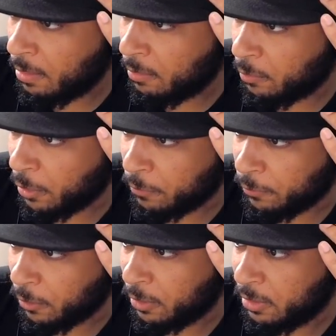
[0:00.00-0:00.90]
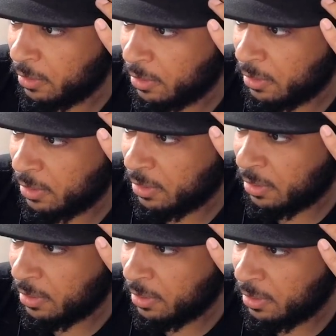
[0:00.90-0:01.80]
Running the floor.
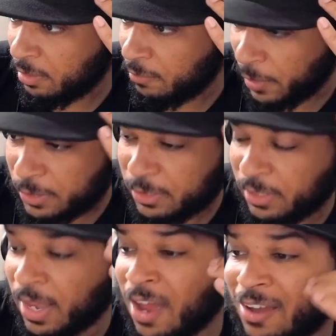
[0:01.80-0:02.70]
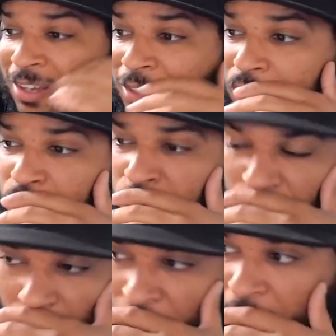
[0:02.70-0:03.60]
Finishing
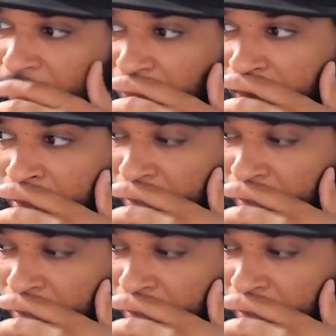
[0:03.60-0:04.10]
strong at the rim.